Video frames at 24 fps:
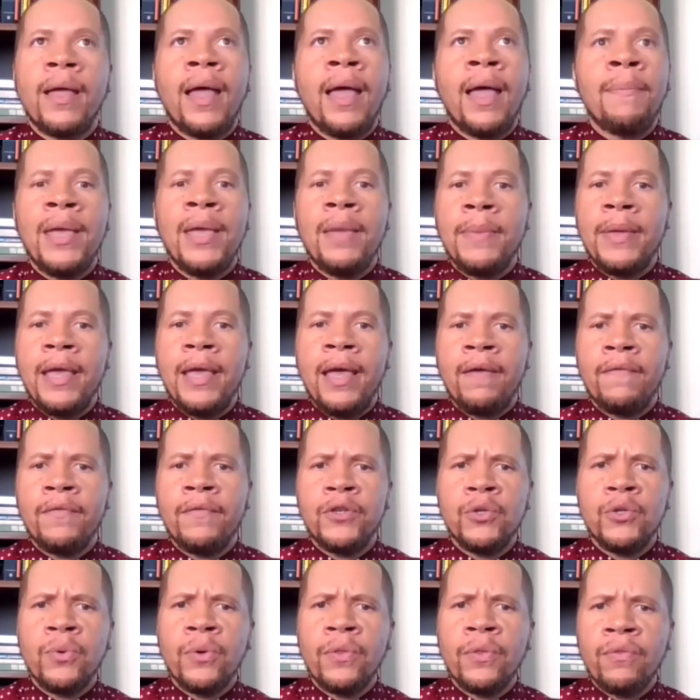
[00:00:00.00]
I maybe
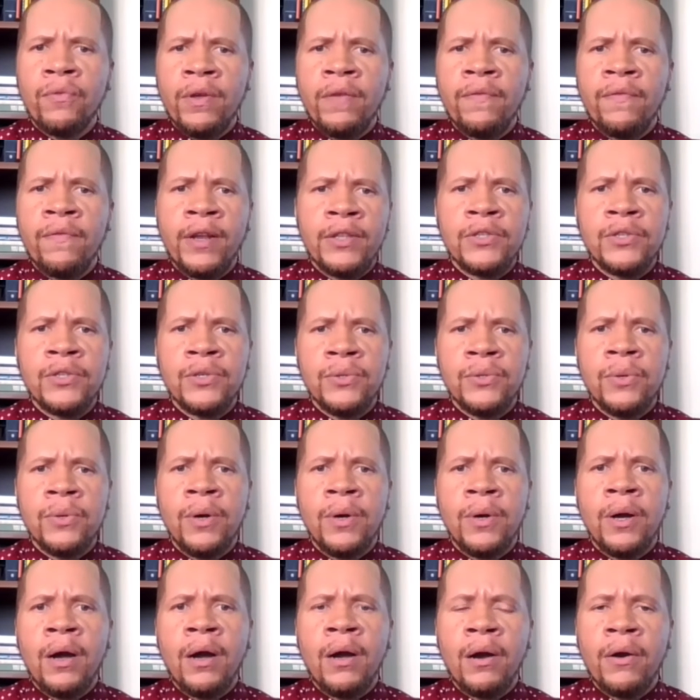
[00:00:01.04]
have 2 or 3 friends
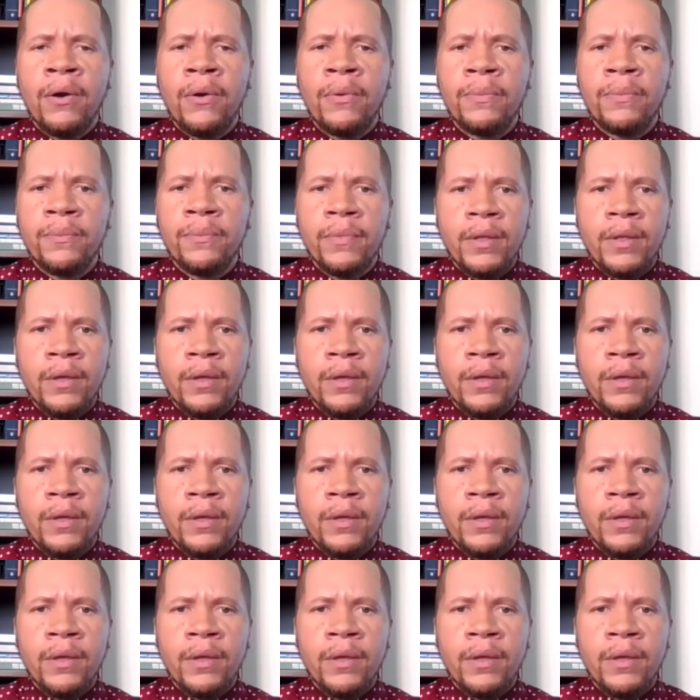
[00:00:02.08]
who are